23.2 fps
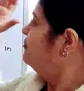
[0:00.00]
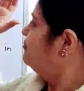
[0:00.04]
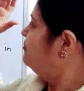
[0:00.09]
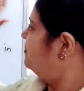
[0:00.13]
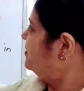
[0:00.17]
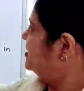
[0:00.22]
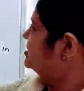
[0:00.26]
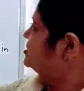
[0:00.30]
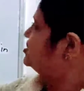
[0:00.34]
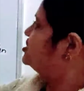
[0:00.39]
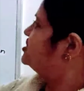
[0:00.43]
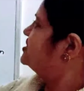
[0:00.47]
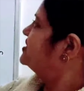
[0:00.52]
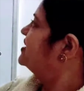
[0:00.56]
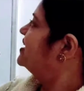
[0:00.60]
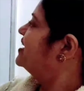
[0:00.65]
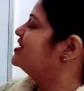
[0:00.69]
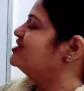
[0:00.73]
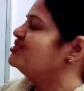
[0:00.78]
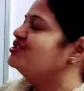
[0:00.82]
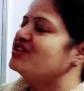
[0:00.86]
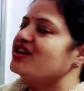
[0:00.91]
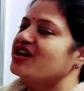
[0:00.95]
which
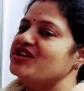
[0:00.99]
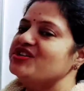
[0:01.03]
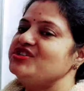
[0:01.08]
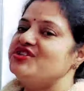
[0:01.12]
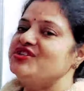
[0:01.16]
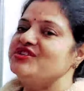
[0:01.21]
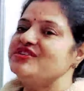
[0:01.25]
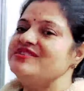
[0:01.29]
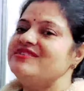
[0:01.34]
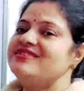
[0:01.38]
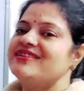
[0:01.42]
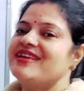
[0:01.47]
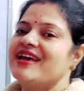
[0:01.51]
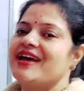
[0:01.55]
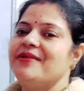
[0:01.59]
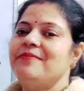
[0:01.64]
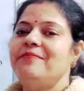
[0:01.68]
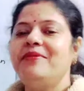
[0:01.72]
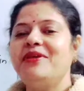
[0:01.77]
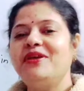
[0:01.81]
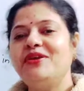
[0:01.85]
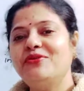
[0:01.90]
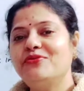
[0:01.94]
conjunctions
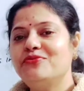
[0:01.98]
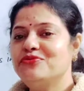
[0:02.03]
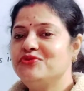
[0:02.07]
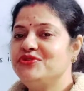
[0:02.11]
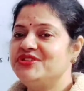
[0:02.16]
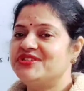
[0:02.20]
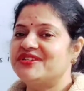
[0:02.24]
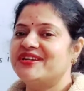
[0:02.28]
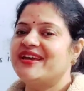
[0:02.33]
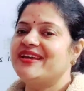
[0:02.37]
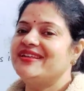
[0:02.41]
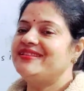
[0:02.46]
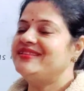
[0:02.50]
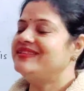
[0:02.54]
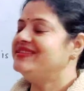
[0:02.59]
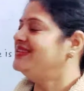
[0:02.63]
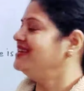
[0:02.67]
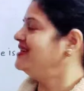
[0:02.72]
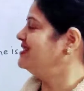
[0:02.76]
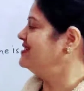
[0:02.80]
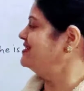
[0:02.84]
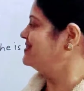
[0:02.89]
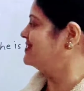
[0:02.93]
can be used in
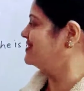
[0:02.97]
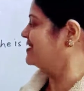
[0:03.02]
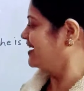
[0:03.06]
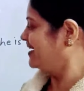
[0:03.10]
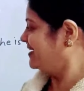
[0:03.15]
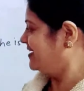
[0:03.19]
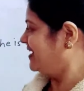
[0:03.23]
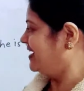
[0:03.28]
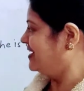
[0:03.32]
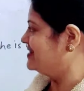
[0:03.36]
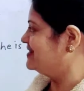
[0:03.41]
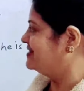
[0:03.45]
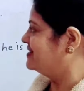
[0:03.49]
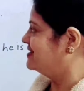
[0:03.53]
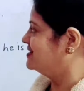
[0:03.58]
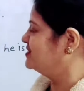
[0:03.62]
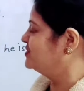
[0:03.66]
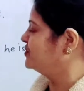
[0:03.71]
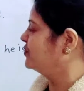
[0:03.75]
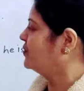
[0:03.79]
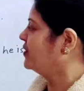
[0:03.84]
these sentences.